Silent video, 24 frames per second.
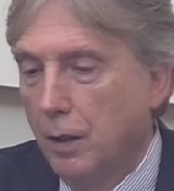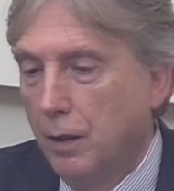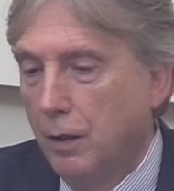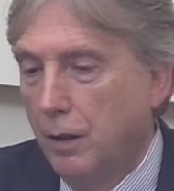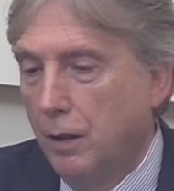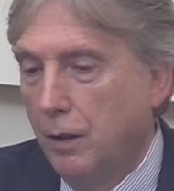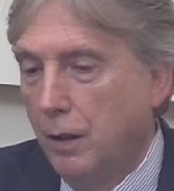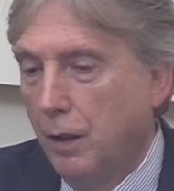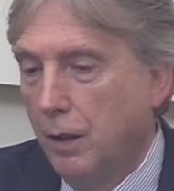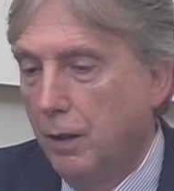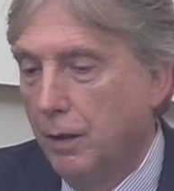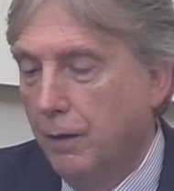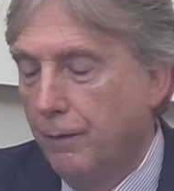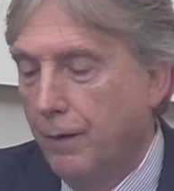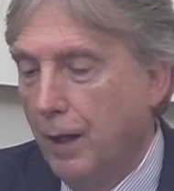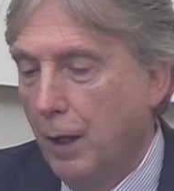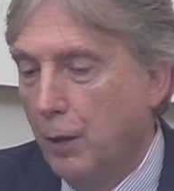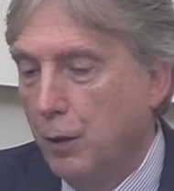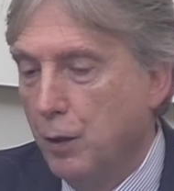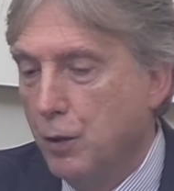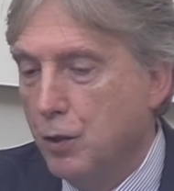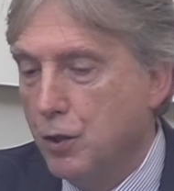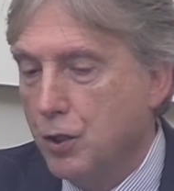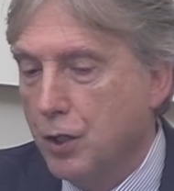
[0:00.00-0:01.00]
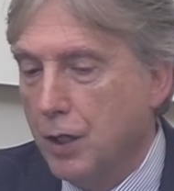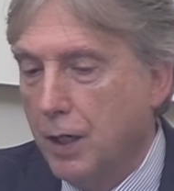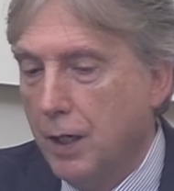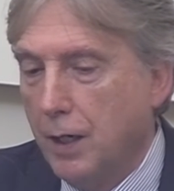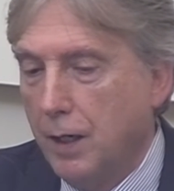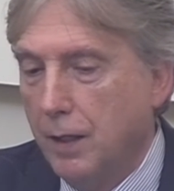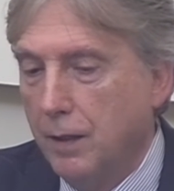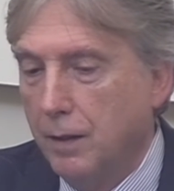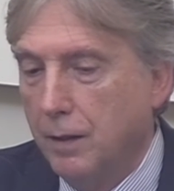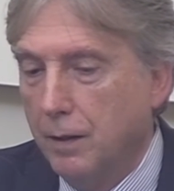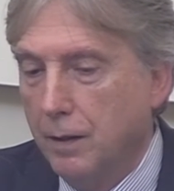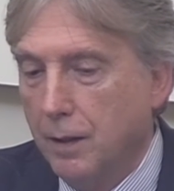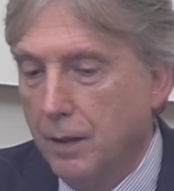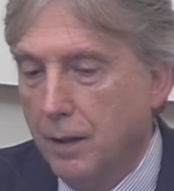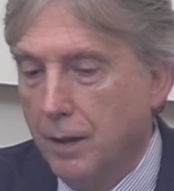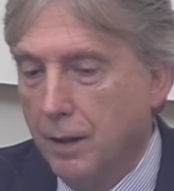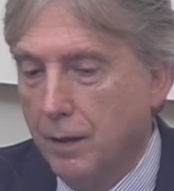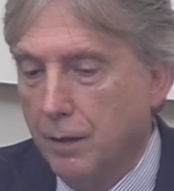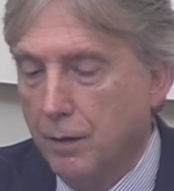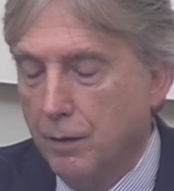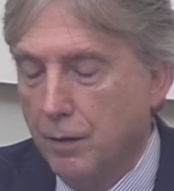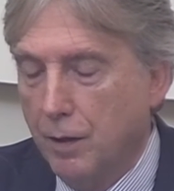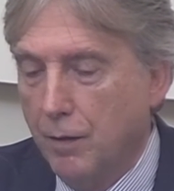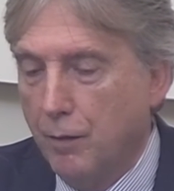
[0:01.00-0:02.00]
the value chain,
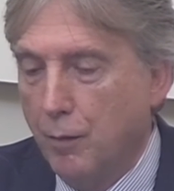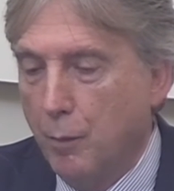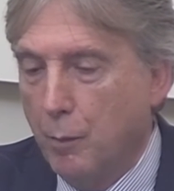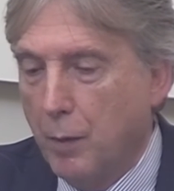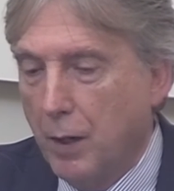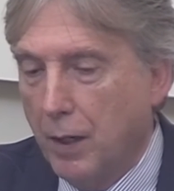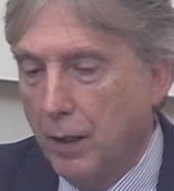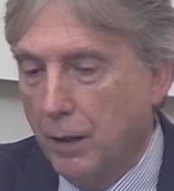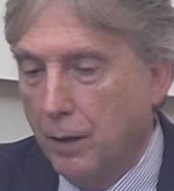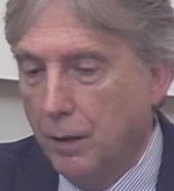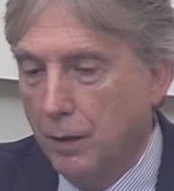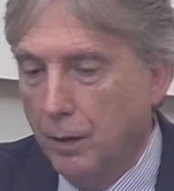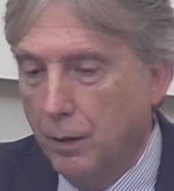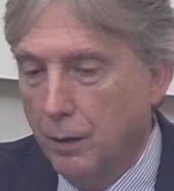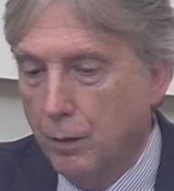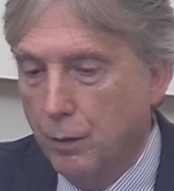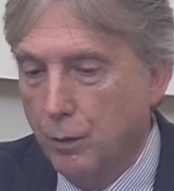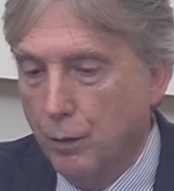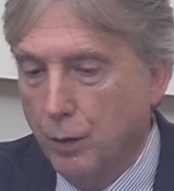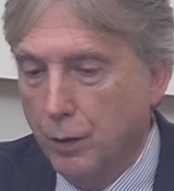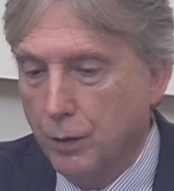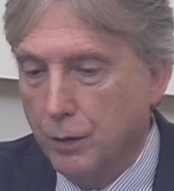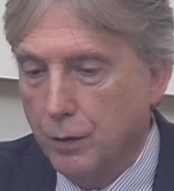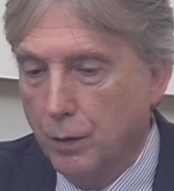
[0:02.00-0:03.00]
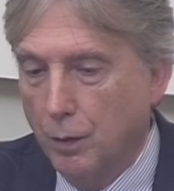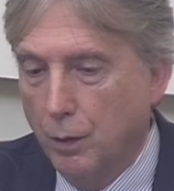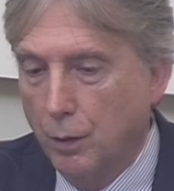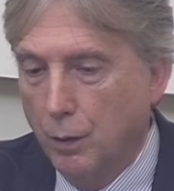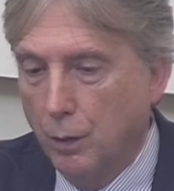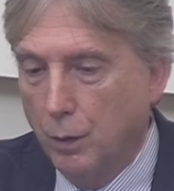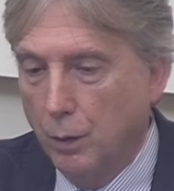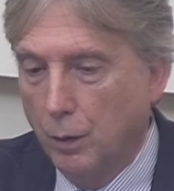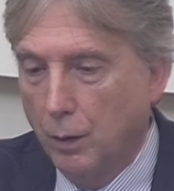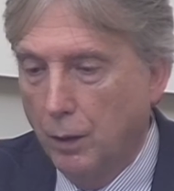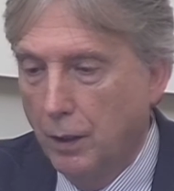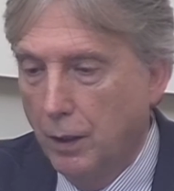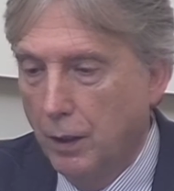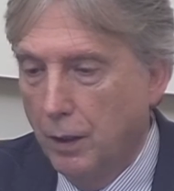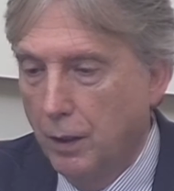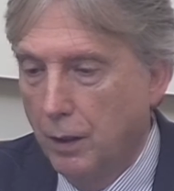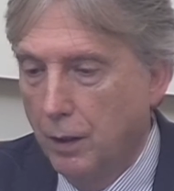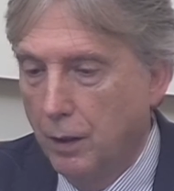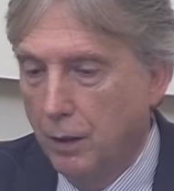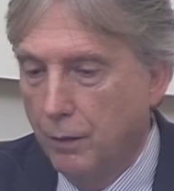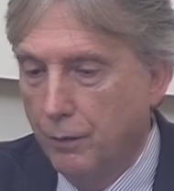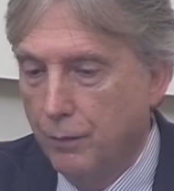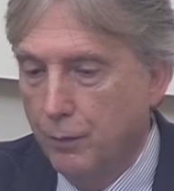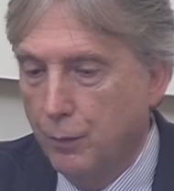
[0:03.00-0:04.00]
and even better across the whole
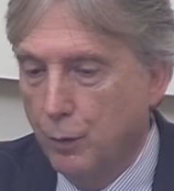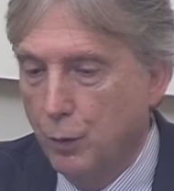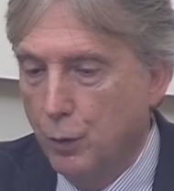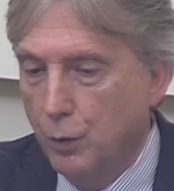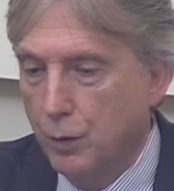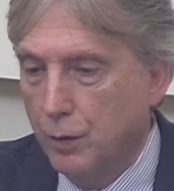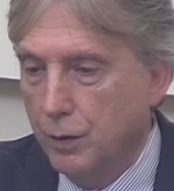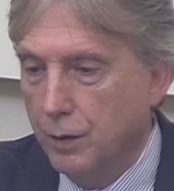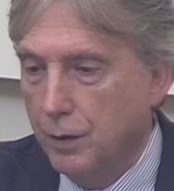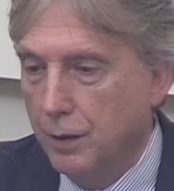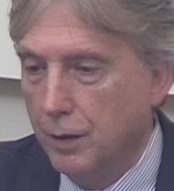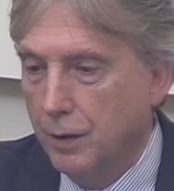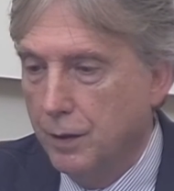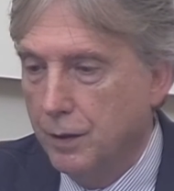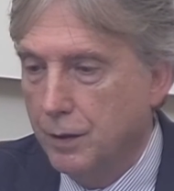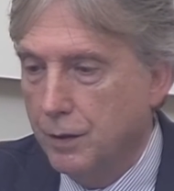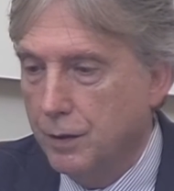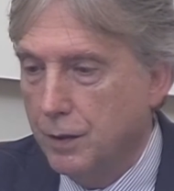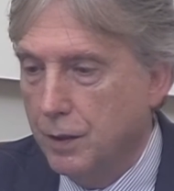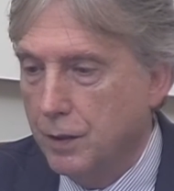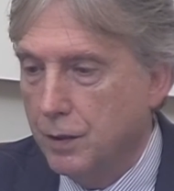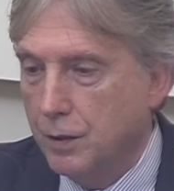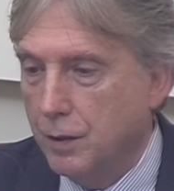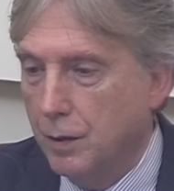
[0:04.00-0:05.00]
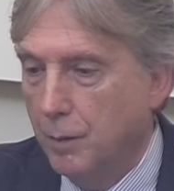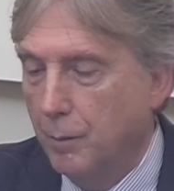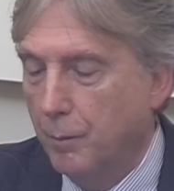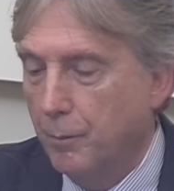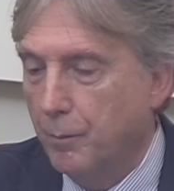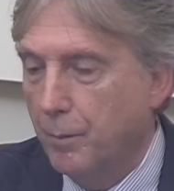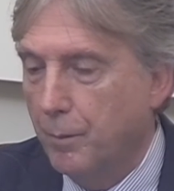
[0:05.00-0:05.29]
food system.